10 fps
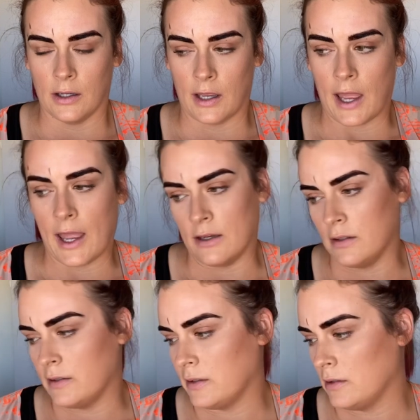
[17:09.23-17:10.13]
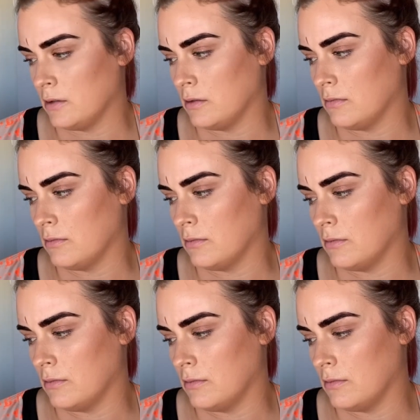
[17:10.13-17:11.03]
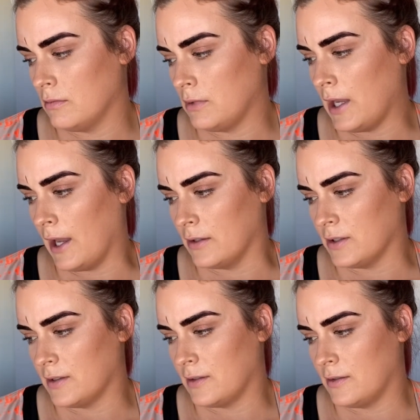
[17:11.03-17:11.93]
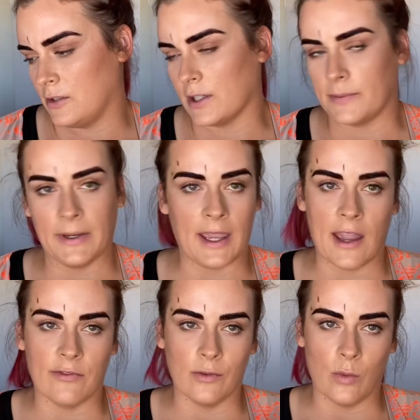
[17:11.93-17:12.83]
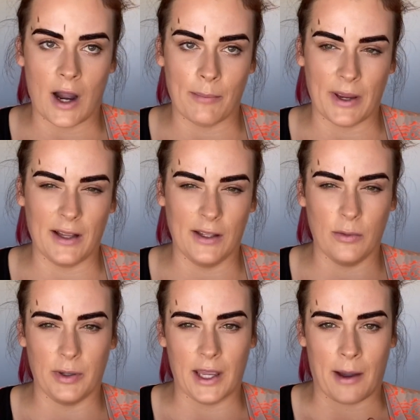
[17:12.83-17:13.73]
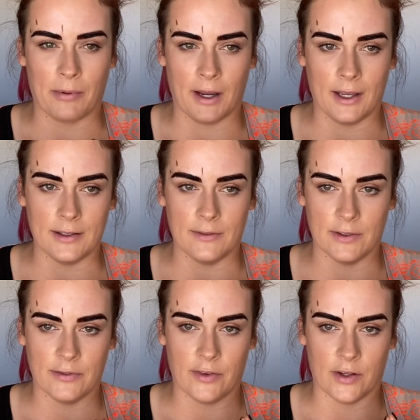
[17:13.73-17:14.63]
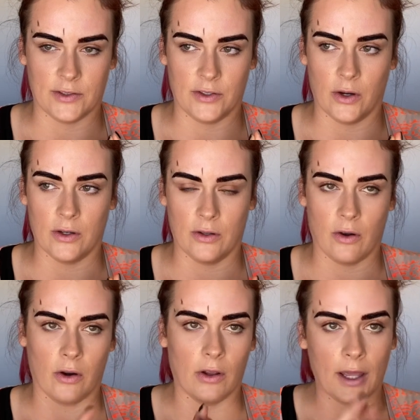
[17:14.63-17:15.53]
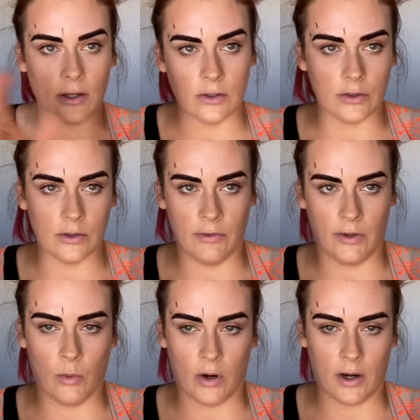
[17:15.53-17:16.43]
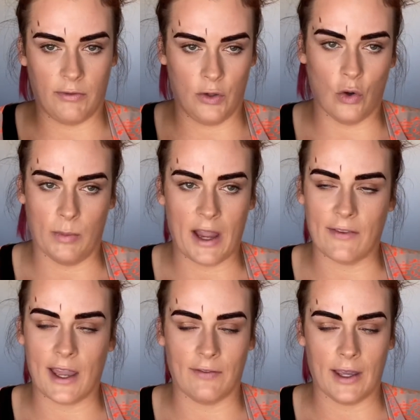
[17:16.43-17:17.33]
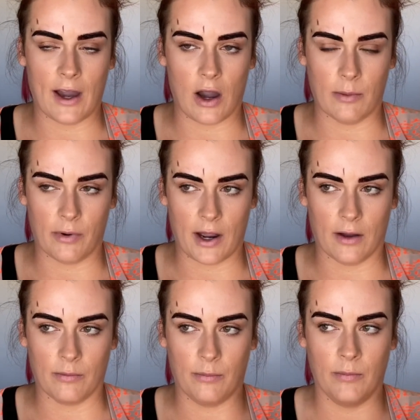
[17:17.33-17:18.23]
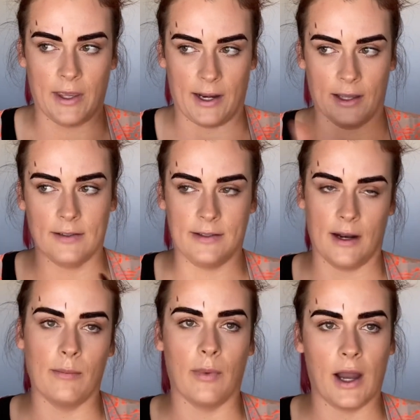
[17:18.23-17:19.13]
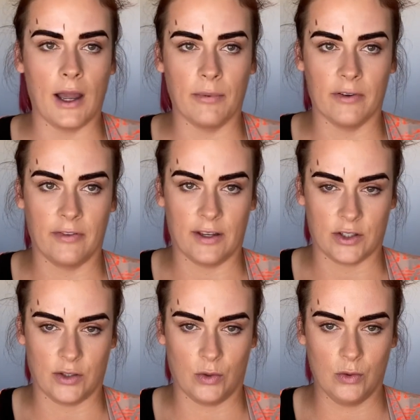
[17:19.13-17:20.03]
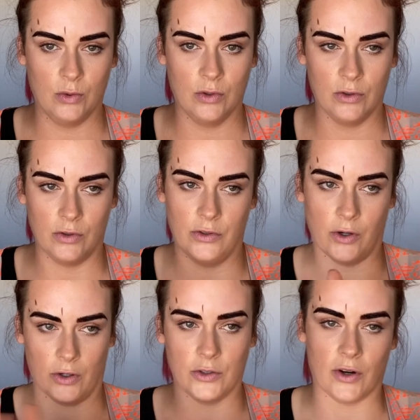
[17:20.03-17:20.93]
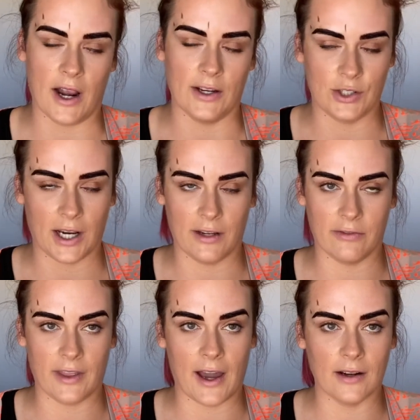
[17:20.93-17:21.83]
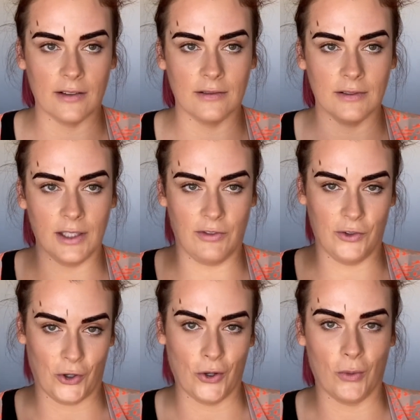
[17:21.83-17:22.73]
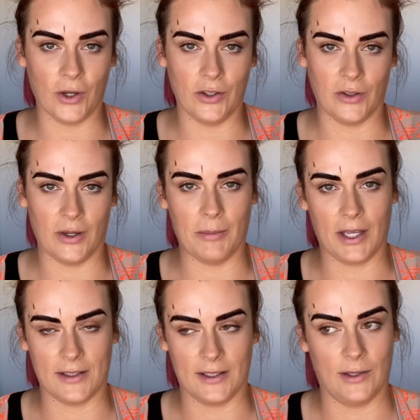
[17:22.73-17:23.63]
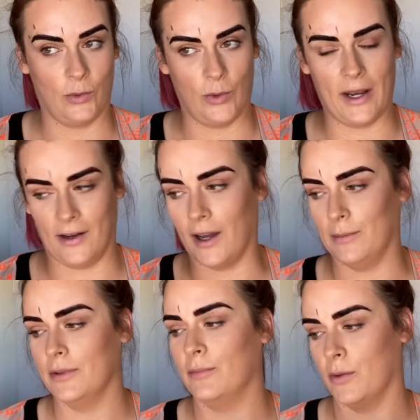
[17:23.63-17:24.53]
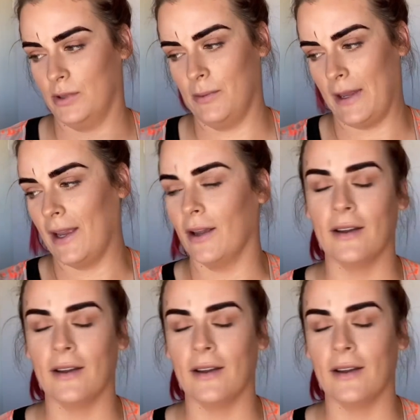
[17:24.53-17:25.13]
And yeah, just be careful. Be a little bit apprehensive at first. Don't go like, if you normally have a heavy eyebrow, getting it done by a professional, don't try and achieve that if you don't know what you're doing, because it will end up probably being